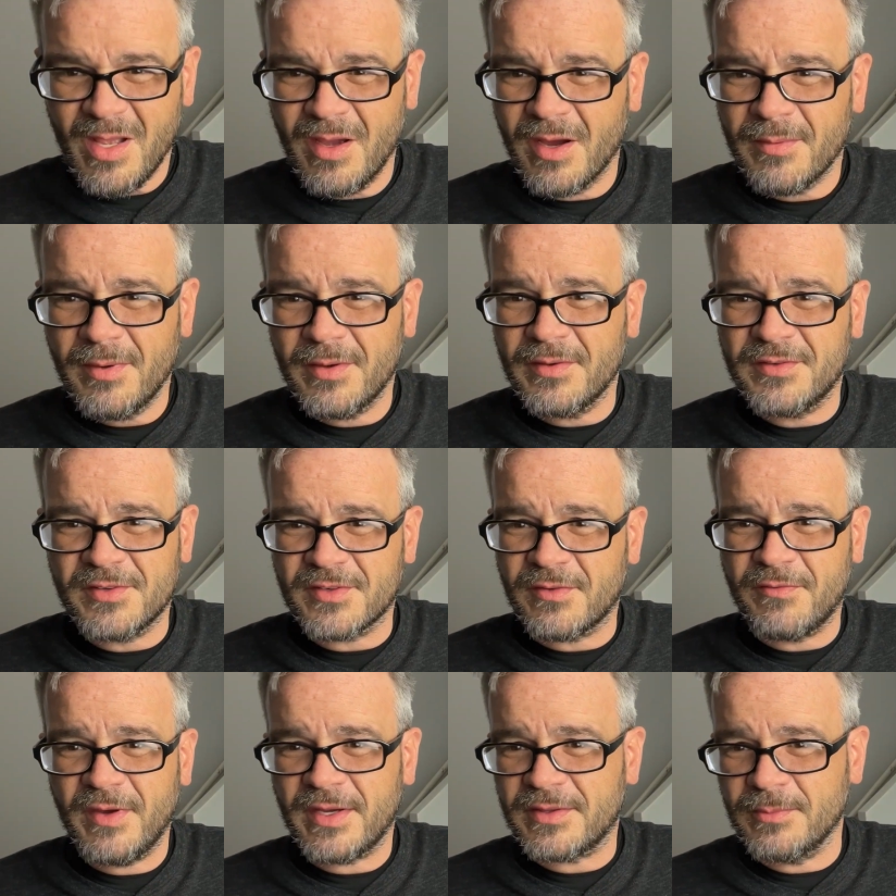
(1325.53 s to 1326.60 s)
it's just
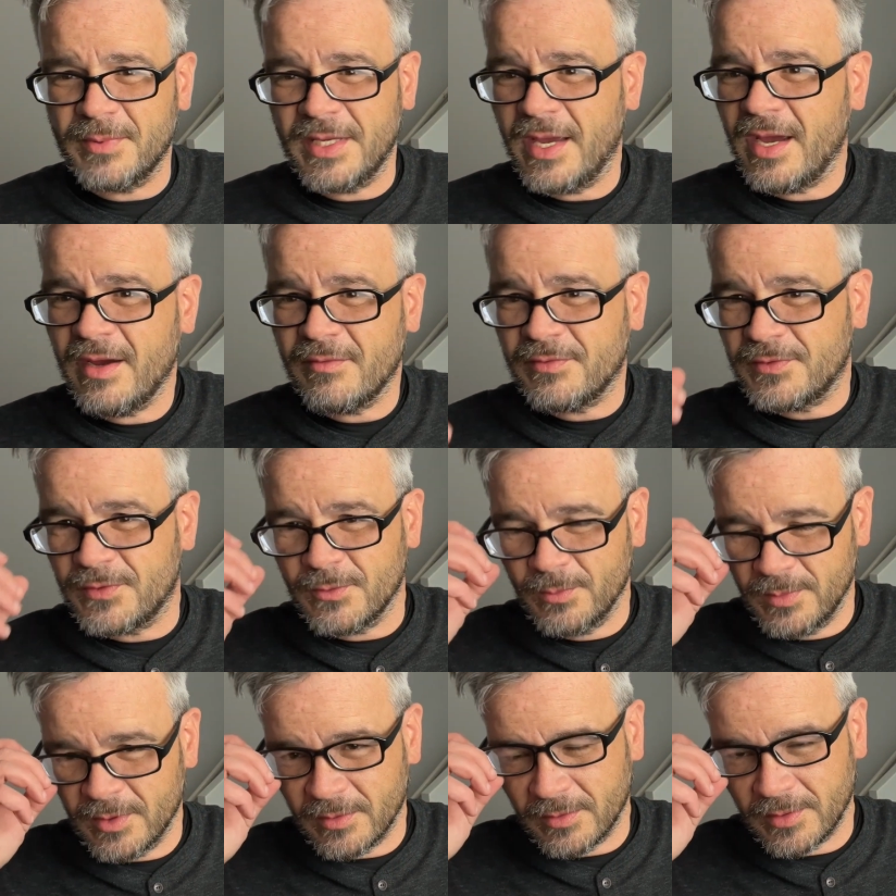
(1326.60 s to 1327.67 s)
the fact that we have 2
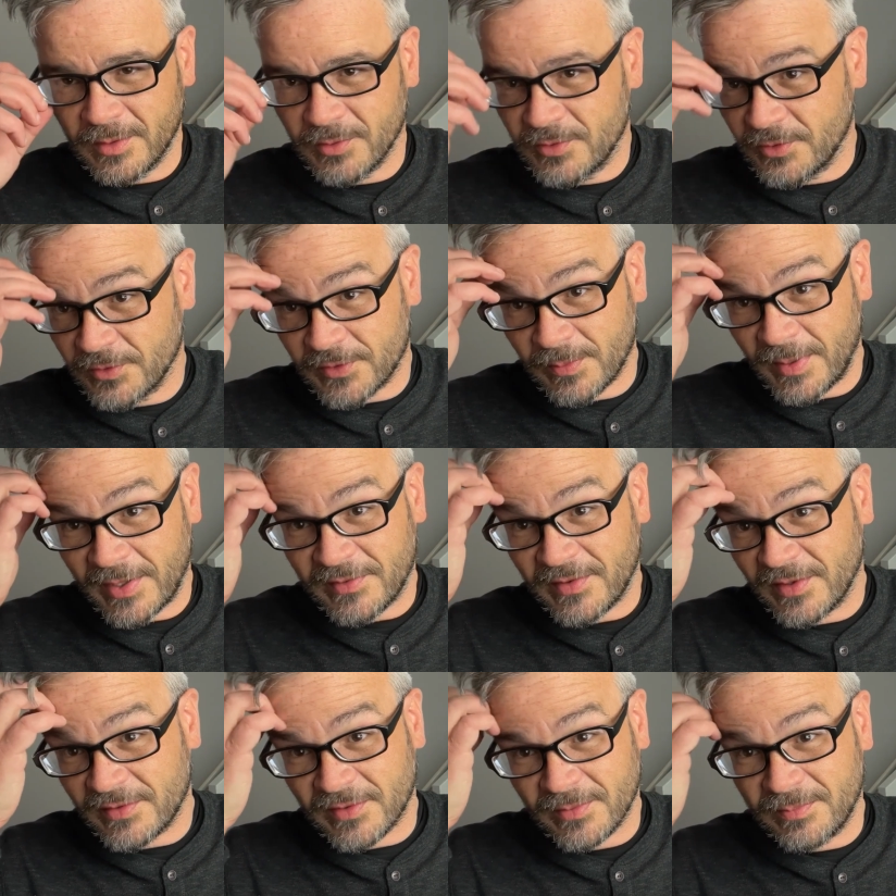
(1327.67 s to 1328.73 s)
milliliter juice
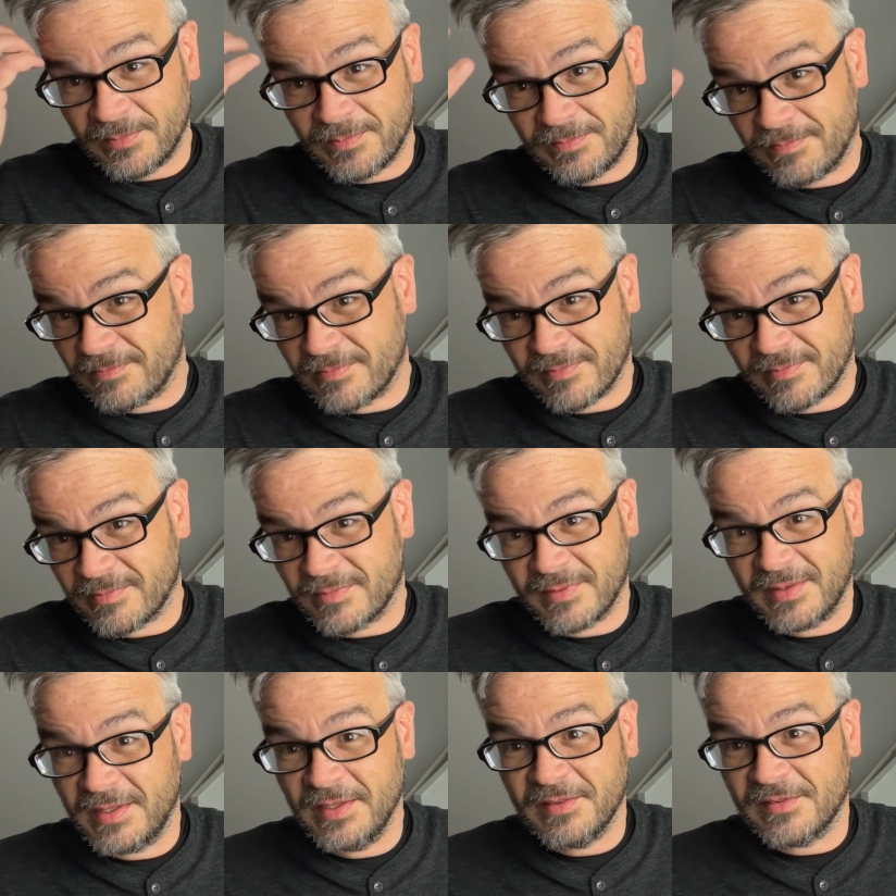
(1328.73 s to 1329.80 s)
capacity. That's a
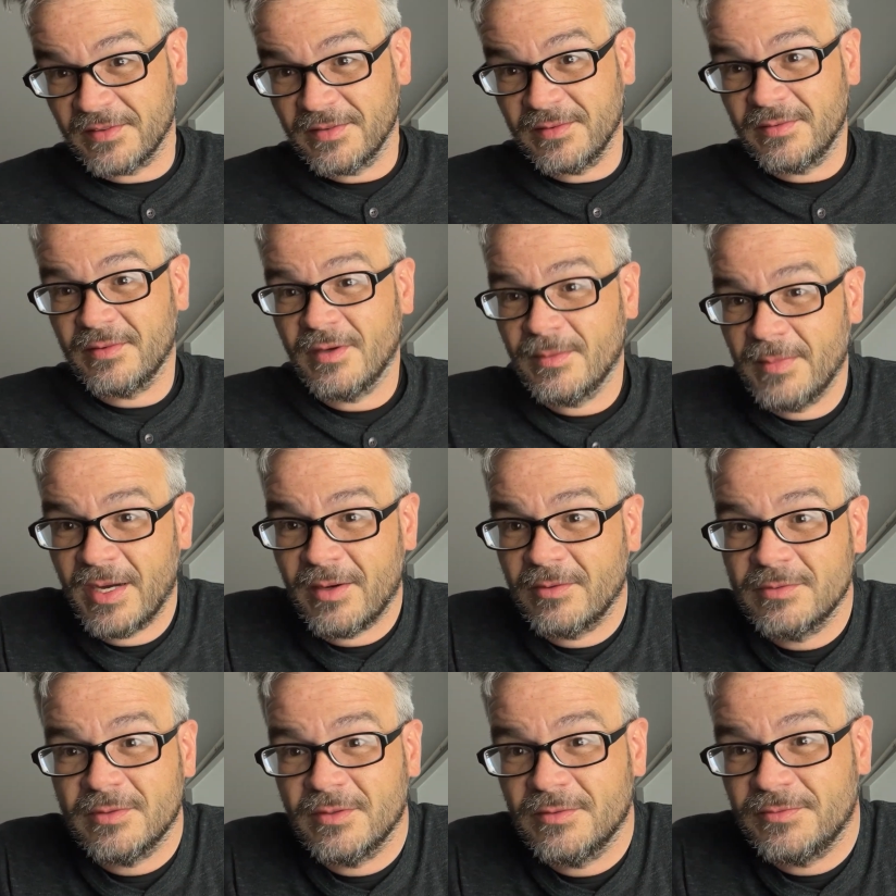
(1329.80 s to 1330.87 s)
decent
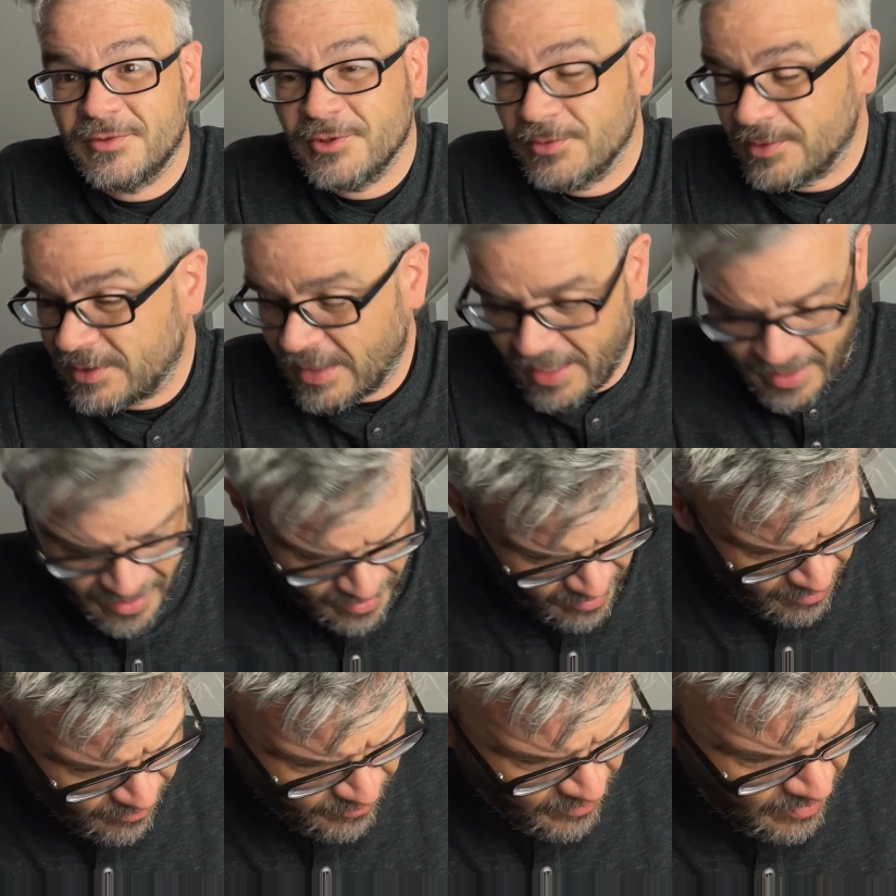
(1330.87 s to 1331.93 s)
amount of juice to
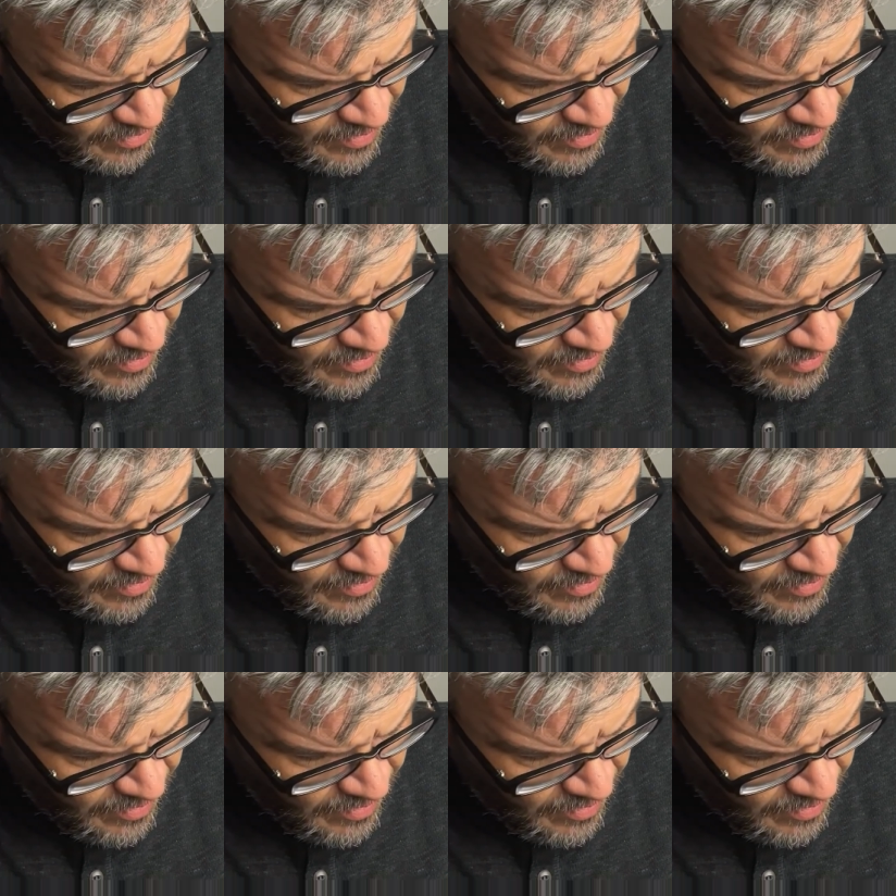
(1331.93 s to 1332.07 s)
have.